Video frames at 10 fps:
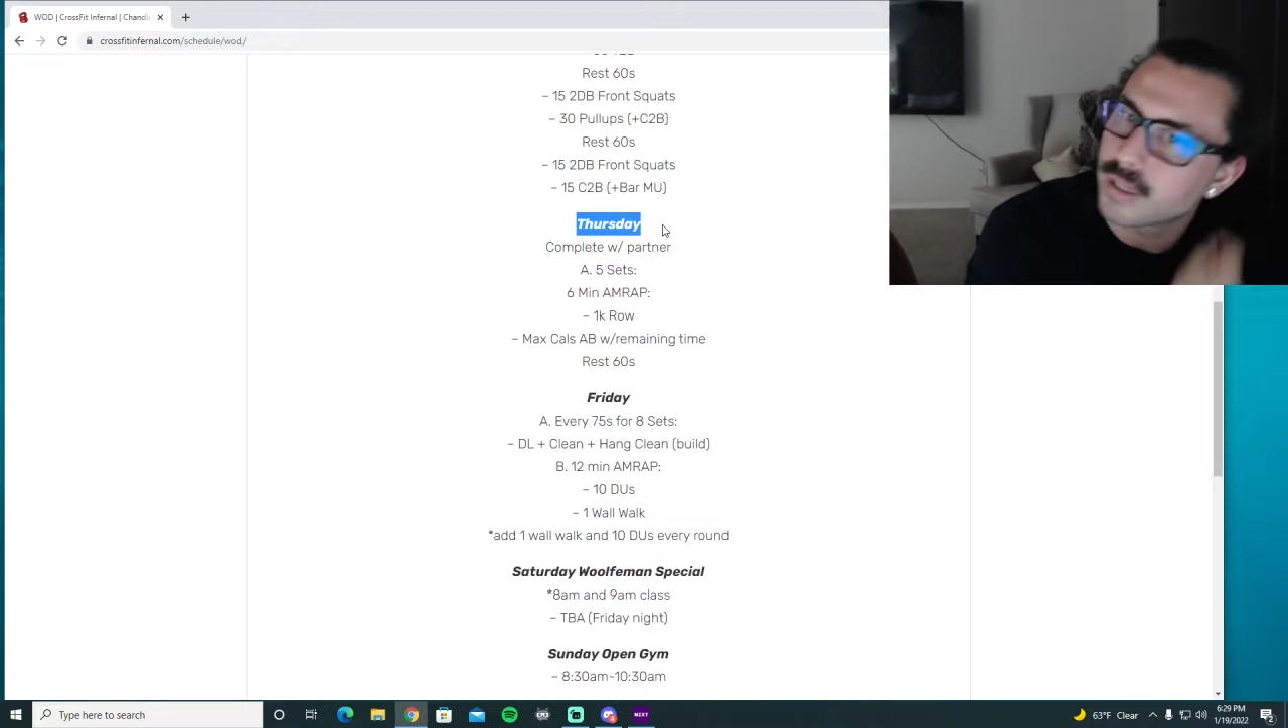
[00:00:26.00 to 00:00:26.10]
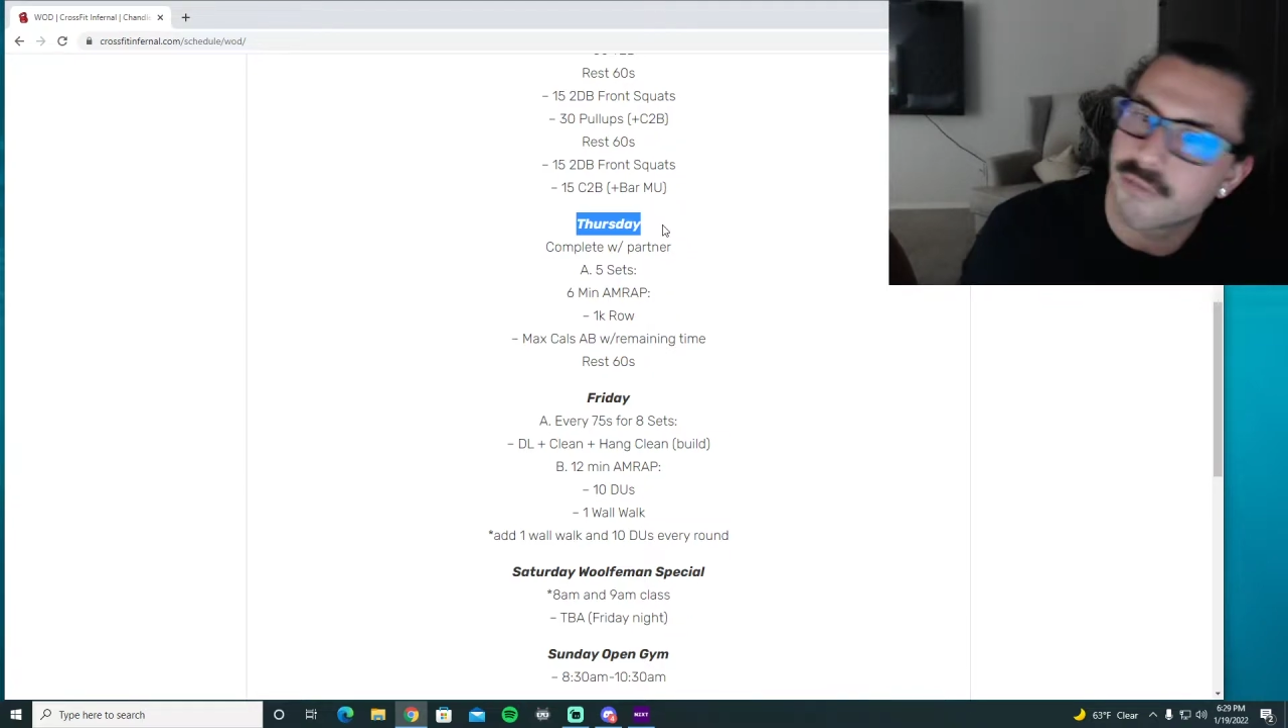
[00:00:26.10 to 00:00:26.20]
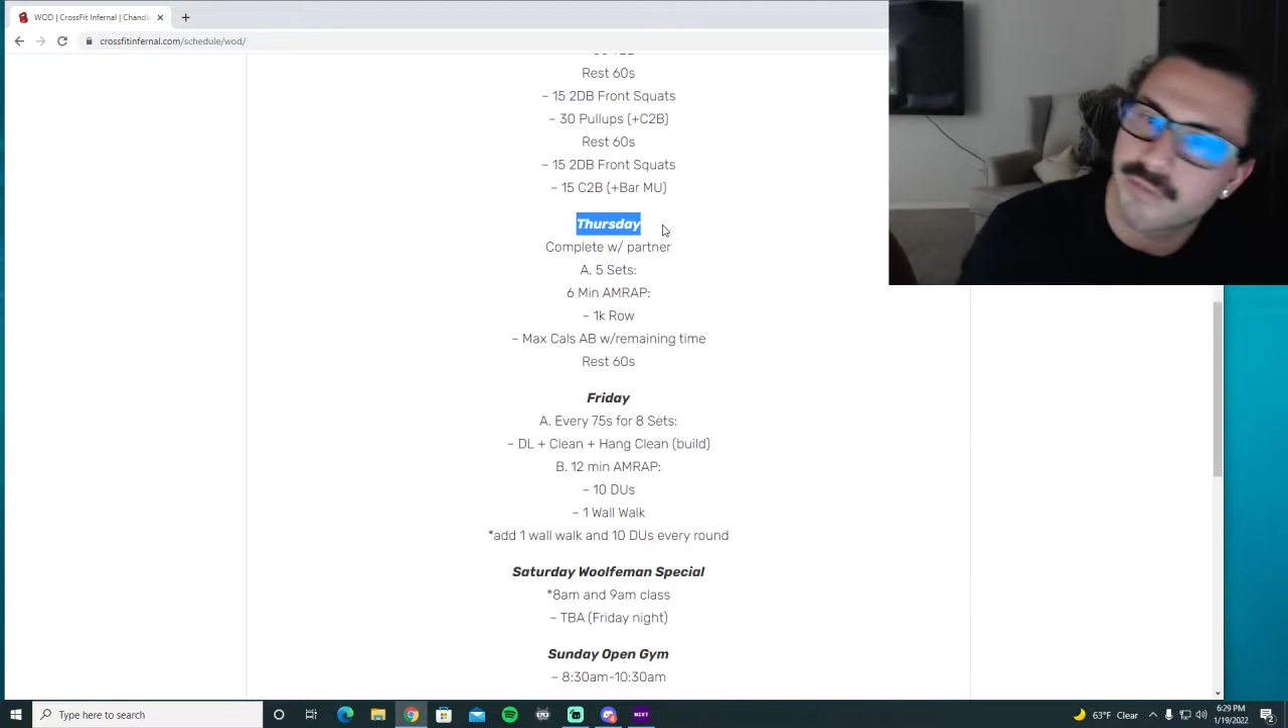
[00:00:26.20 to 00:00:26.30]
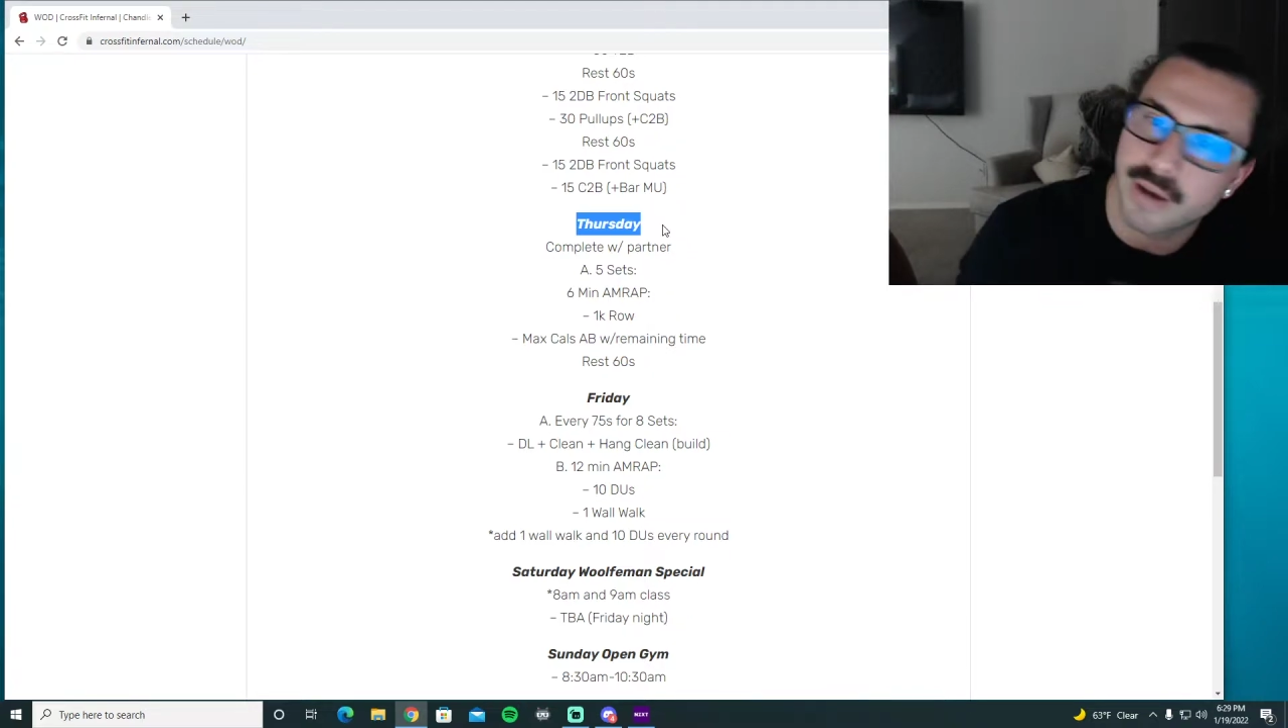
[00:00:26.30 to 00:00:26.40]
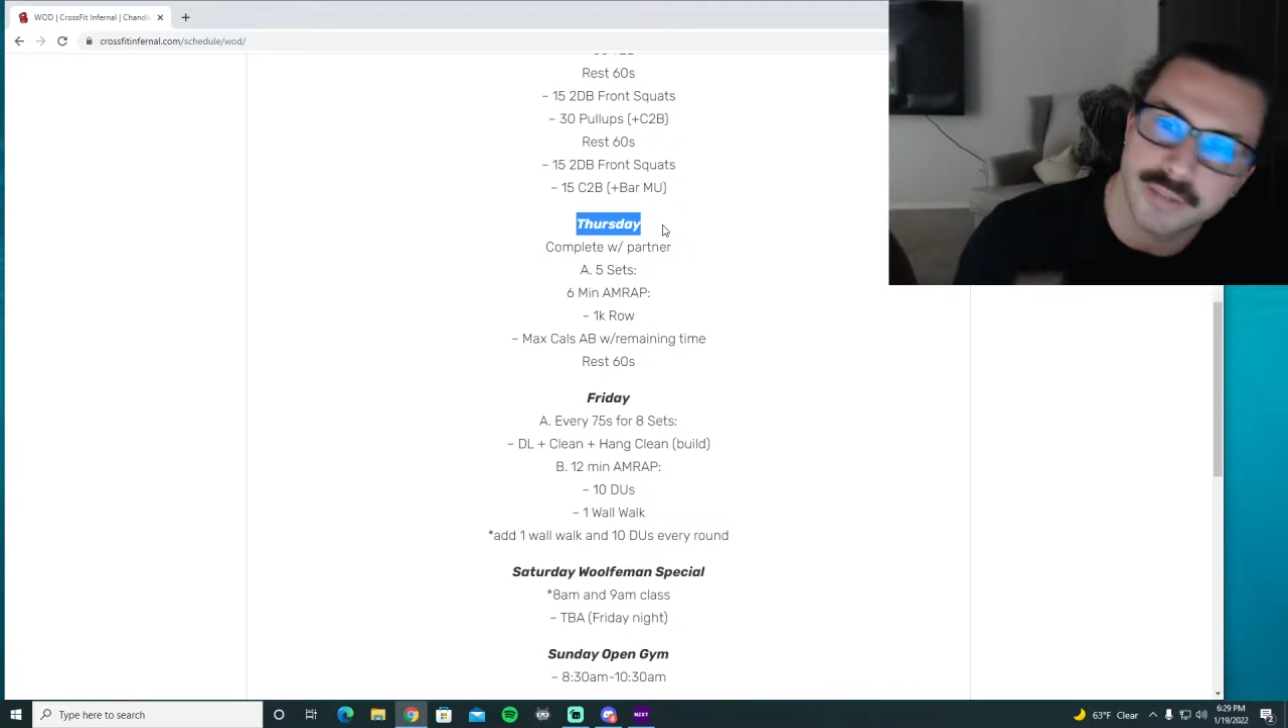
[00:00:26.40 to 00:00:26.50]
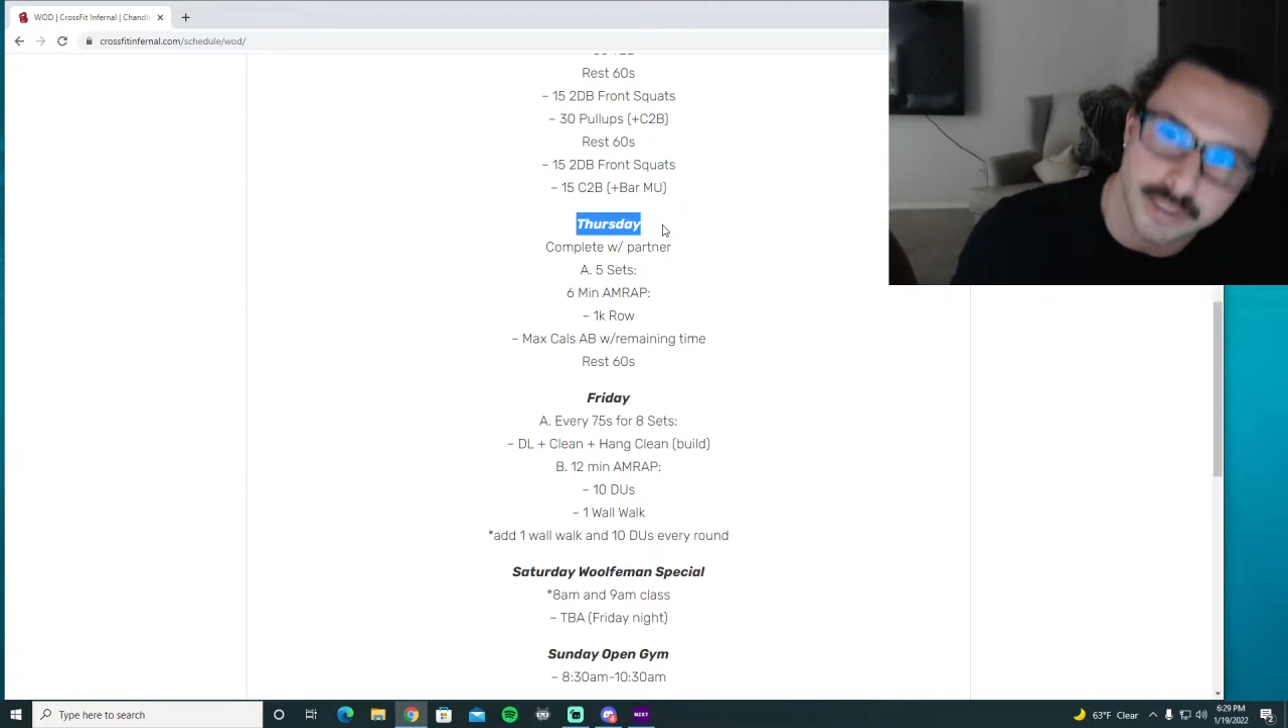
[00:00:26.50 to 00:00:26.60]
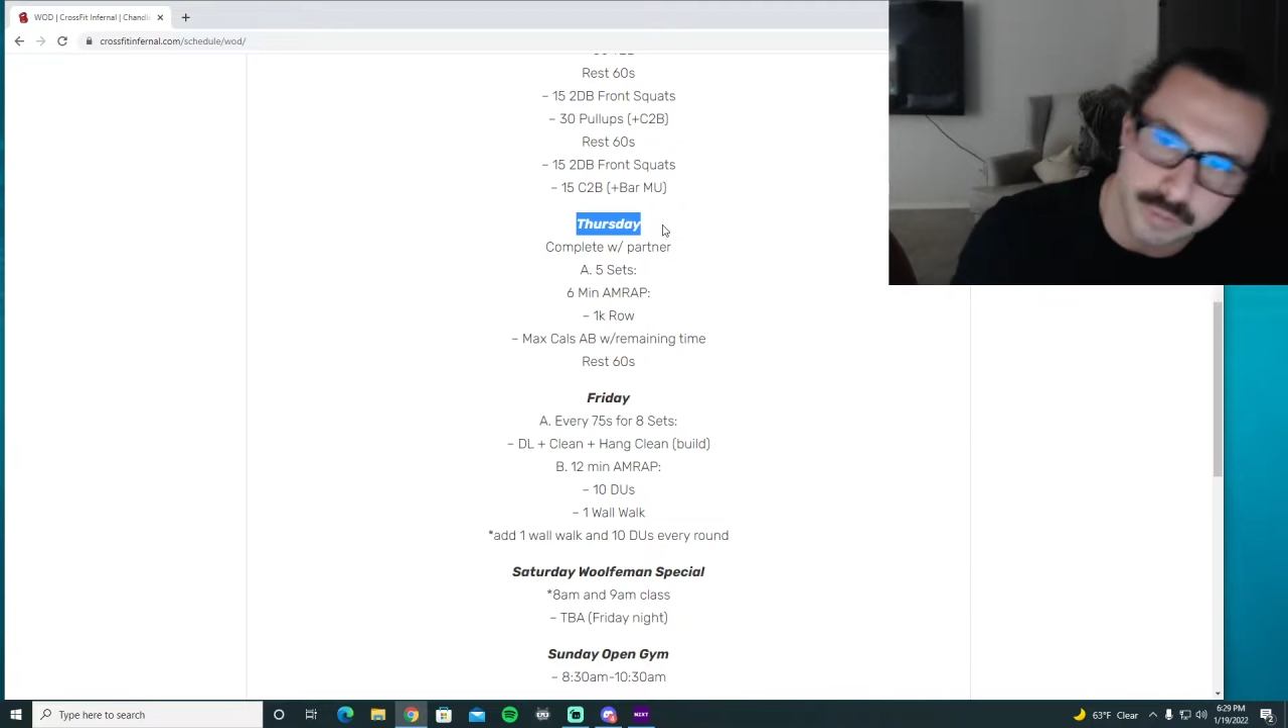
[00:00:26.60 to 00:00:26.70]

got five sets